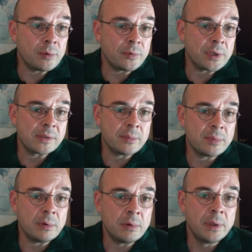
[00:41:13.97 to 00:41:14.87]
for
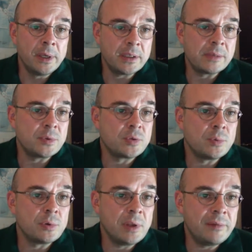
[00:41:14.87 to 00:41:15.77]
example, it's much
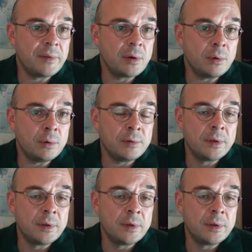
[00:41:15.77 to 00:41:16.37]
more difficult